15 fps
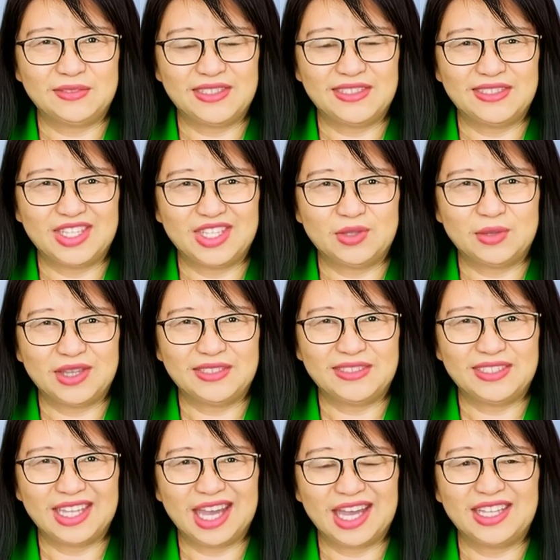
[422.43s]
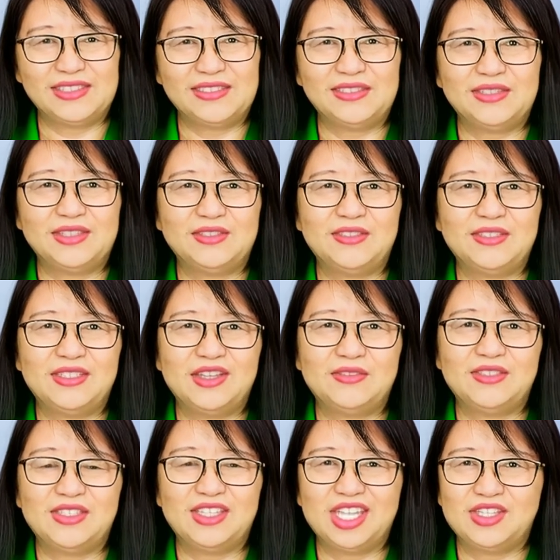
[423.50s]
Visit
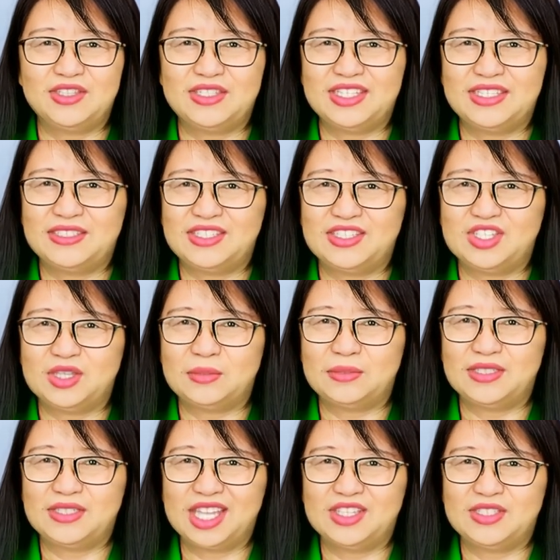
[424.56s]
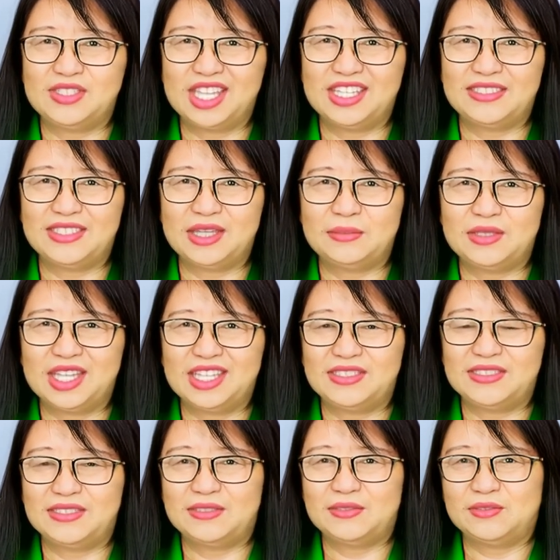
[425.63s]
uscis.gov/citizenship/test
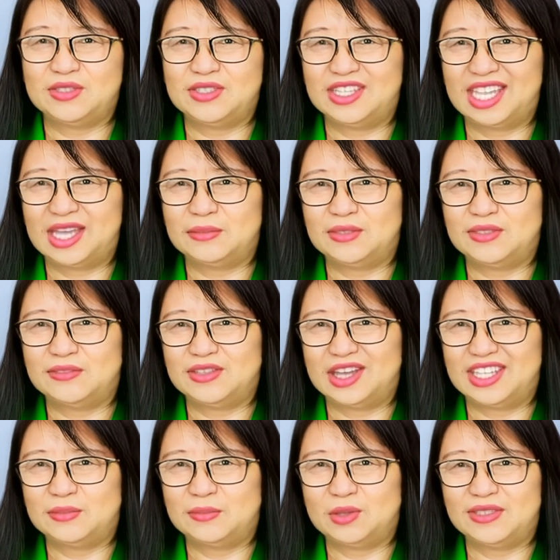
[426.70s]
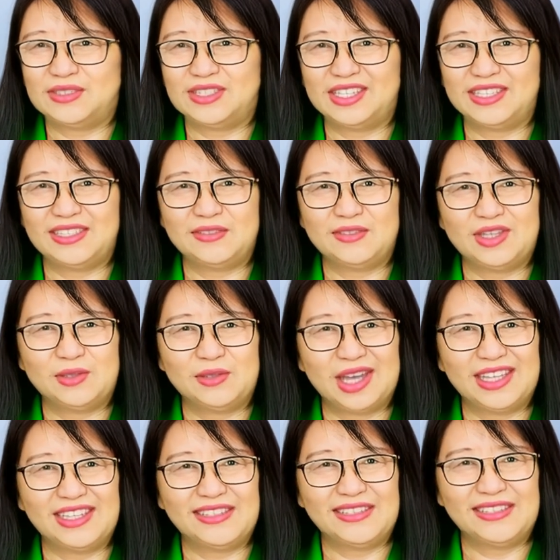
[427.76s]
updates for the name of the Vice President of the
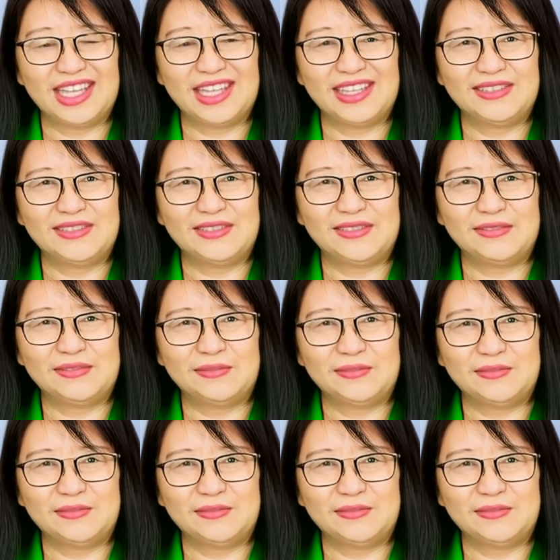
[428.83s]
United States.